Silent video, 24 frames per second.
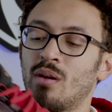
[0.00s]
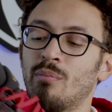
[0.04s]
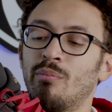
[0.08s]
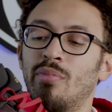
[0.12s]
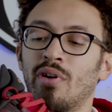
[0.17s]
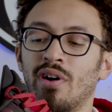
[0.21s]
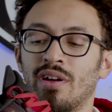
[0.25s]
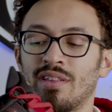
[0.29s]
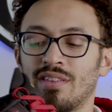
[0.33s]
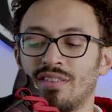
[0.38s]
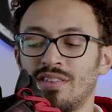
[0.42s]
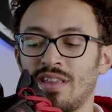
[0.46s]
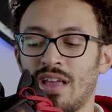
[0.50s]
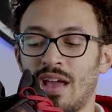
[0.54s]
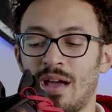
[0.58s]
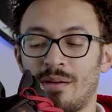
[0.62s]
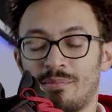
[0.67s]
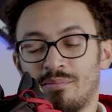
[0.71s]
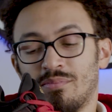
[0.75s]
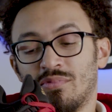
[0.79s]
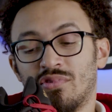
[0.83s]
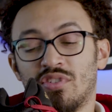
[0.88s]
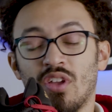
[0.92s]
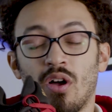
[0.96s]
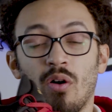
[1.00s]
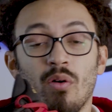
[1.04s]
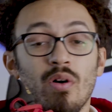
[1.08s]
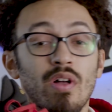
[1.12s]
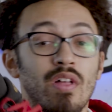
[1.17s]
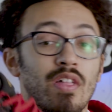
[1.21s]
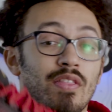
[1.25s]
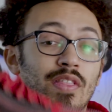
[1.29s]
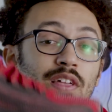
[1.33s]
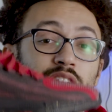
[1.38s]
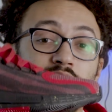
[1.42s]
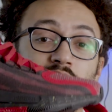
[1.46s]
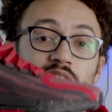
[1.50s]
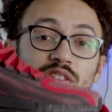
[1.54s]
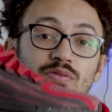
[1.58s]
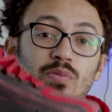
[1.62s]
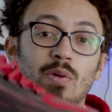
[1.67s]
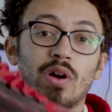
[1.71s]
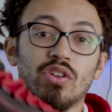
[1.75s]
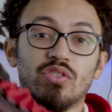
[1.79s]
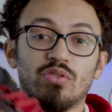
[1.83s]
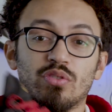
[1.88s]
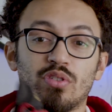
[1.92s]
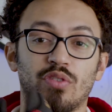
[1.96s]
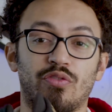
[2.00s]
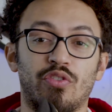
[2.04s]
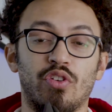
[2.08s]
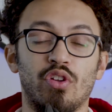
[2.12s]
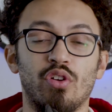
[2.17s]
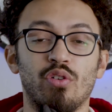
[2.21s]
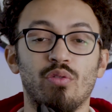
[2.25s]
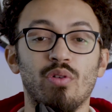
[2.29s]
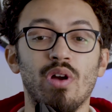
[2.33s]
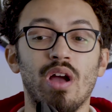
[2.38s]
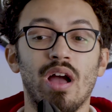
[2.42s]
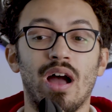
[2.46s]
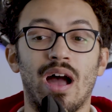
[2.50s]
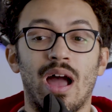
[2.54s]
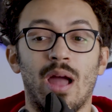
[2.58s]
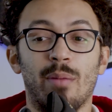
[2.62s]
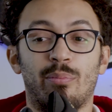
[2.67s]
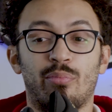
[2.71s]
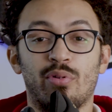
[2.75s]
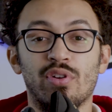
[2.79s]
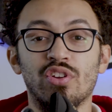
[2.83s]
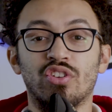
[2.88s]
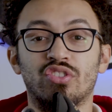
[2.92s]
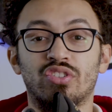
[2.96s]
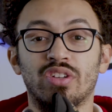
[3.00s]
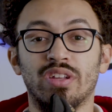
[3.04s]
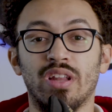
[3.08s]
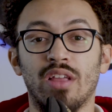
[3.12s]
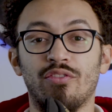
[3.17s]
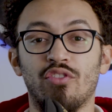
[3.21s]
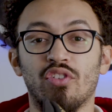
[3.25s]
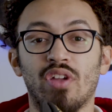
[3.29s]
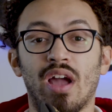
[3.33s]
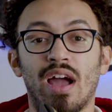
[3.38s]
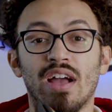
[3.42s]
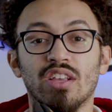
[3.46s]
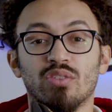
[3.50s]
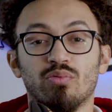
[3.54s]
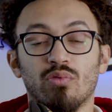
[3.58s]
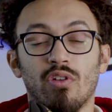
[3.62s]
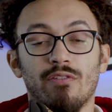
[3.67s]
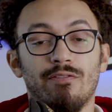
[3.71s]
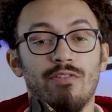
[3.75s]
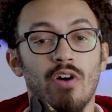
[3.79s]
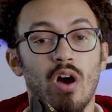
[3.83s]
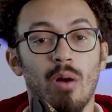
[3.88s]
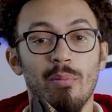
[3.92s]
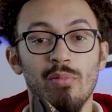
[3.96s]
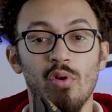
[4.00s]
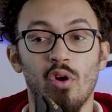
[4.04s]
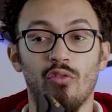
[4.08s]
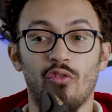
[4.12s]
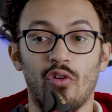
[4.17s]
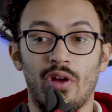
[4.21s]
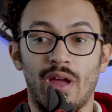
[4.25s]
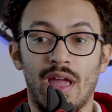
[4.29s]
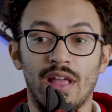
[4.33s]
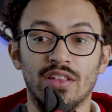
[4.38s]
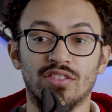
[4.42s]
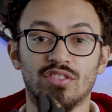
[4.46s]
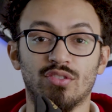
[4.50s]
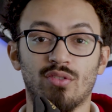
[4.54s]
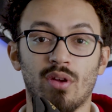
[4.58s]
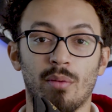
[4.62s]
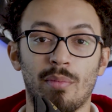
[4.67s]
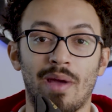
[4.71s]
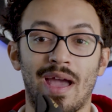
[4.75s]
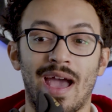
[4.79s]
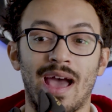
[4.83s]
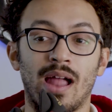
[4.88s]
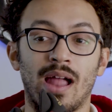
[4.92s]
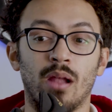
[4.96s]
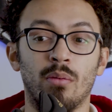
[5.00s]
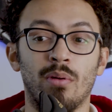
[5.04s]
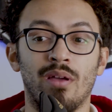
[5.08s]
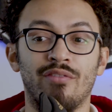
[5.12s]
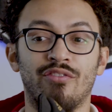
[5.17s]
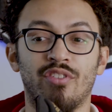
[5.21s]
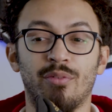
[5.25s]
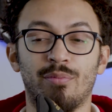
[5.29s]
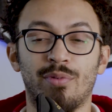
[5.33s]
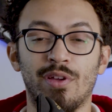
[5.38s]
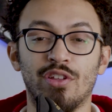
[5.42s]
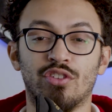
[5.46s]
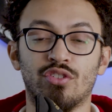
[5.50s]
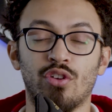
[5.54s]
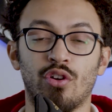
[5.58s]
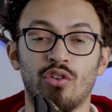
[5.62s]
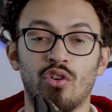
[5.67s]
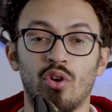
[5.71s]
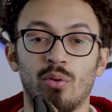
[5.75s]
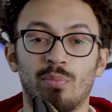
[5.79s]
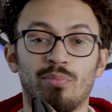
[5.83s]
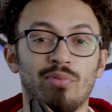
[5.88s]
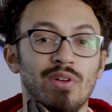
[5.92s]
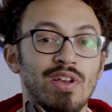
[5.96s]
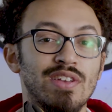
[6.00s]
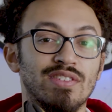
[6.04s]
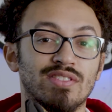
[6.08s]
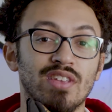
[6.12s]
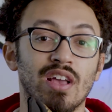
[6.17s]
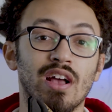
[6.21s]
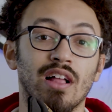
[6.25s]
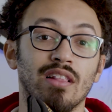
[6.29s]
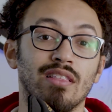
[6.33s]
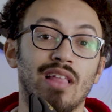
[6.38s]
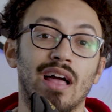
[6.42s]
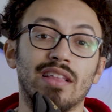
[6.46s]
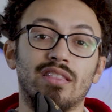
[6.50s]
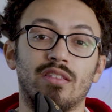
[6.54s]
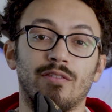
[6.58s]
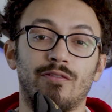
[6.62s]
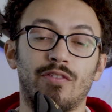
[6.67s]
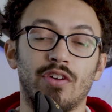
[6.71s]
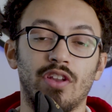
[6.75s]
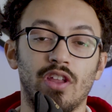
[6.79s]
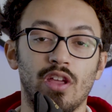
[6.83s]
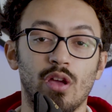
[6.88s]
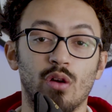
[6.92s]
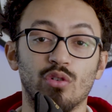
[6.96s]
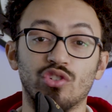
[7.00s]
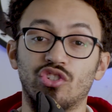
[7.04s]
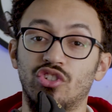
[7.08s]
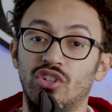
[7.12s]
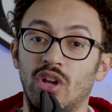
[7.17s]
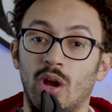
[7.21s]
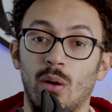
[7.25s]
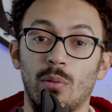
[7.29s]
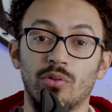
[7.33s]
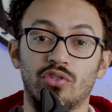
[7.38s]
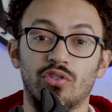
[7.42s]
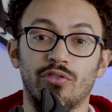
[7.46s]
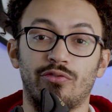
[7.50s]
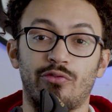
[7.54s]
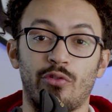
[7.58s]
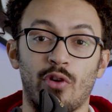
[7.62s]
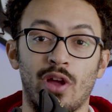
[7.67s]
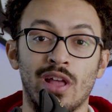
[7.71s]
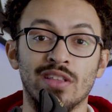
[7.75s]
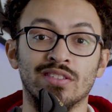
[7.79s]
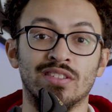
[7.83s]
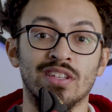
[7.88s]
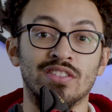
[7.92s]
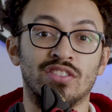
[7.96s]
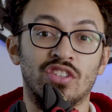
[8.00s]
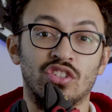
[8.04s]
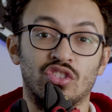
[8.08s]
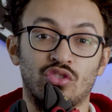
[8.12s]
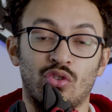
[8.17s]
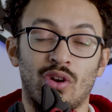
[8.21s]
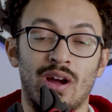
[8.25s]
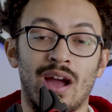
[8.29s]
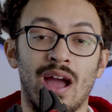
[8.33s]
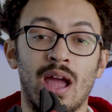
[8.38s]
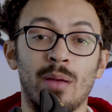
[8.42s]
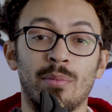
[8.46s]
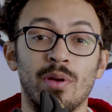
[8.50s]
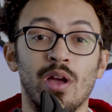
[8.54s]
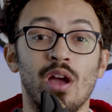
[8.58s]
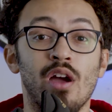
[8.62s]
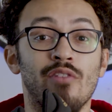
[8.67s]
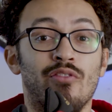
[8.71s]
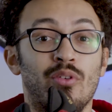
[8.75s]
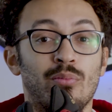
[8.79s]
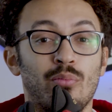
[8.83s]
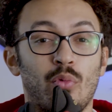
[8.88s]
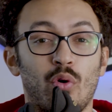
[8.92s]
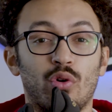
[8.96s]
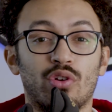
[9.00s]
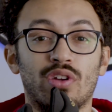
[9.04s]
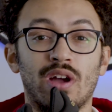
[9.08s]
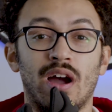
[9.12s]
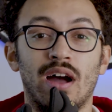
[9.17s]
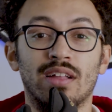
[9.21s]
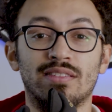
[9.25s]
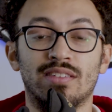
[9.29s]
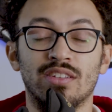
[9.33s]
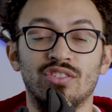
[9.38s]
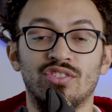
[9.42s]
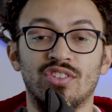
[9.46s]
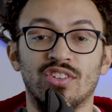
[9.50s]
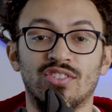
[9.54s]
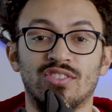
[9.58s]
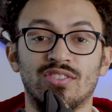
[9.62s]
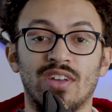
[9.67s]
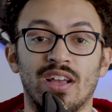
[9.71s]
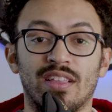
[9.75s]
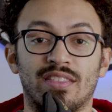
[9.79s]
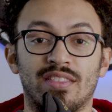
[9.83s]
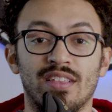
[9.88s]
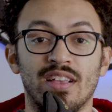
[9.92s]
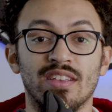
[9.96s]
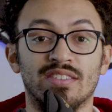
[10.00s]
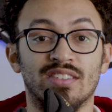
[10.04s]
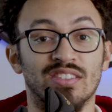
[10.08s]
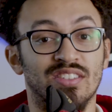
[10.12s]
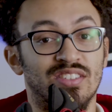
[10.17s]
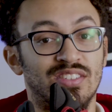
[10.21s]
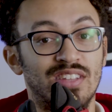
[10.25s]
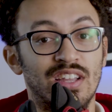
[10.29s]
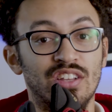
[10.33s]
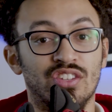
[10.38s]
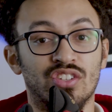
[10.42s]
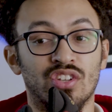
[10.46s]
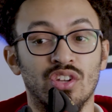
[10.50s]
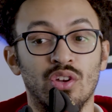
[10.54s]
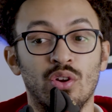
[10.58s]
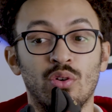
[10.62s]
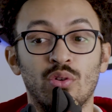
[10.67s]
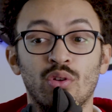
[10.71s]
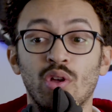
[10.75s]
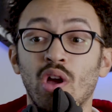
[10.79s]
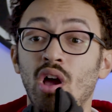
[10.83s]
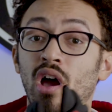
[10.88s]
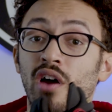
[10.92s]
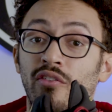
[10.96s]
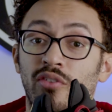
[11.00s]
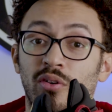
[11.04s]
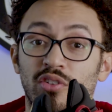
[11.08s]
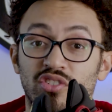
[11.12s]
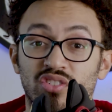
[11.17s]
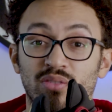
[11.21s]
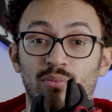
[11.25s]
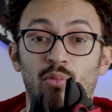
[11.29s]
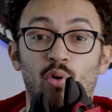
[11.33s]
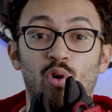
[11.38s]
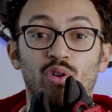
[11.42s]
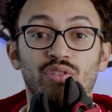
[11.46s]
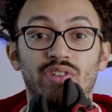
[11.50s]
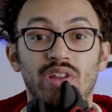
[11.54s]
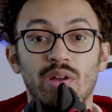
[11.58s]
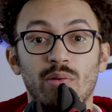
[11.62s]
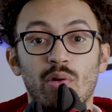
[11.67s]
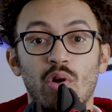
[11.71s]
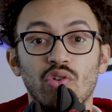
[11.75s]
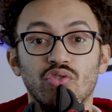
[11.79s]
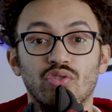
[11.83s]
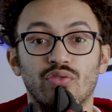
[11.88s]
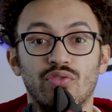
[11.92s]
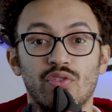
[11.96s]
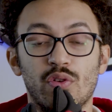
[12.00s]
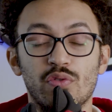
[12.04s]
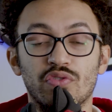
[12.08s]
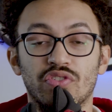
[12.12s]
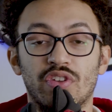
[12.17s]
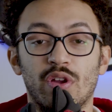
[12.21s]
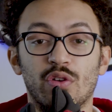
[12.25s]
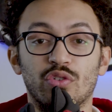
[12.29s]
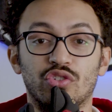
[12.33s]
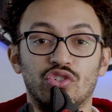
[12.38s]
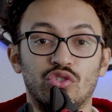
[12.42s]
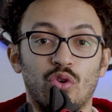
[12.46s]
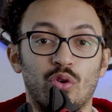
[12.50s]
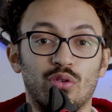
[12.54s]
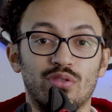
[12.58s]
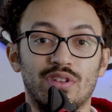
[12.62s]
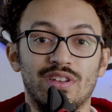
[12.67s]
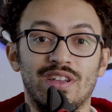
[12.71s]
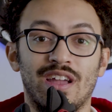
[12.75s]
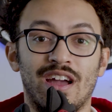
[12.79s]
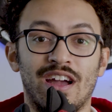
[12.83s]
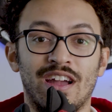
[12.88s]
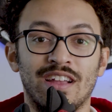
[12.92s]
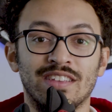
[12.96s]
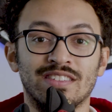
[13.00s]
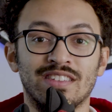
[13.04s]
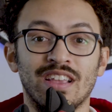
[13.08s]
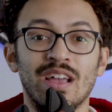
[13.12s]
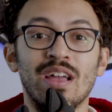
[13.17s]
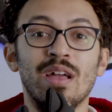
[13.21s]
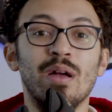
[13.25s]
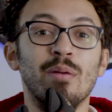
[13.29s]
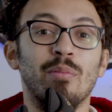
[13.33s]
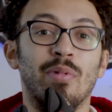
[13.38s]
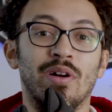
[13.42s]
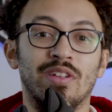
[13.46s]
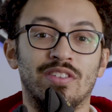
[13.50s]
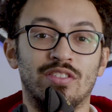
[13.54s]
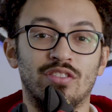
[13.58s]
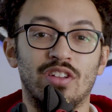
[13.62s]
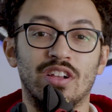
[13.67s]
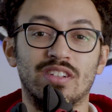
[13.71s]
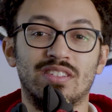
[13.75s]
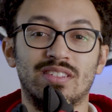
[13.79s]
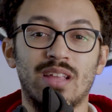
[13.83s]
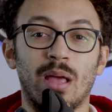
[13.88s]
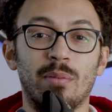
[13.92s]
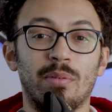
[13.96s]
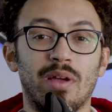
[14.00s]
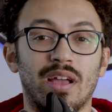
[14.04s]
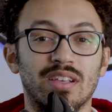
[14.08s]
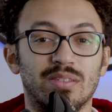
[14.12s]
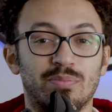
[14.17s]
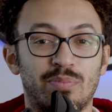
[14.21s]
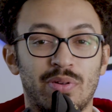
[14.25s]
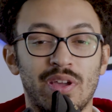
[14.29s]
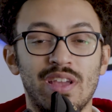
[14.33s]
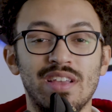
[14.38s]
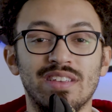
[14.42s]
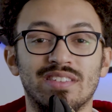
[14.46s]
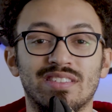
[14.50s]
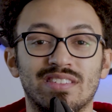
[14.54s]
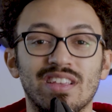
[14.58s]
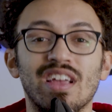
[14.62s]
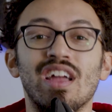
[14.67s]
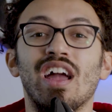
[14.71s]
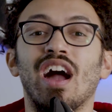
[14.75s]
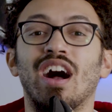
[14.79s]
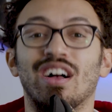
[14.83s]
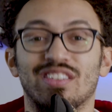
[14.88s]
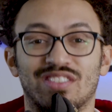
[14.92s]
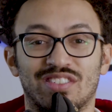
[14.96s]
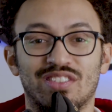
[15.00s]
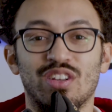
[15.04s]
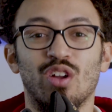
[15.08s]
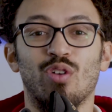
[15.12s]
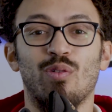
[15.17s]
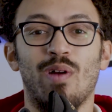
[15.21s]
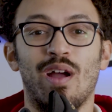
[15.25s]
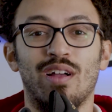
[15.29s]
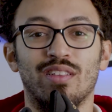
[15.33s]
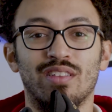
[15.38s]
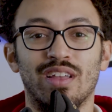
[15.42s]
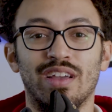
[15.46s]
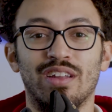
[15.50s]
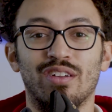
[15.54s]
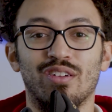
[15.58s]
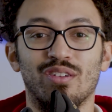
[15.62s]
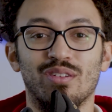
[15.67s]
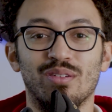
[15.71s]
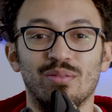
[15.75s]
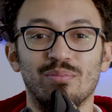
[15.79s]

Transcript: But, yeah. So, thank you guys for watching this review. I appreciate it. If you guys want to follow me over at Instagram at AdamMVPTurner, please like the video, share with your friends, and subscribe for more content just like this. And stay tuned for some more D-Rose reviews here shortly, guys. But until next time, guys, peace. I'll see you around later.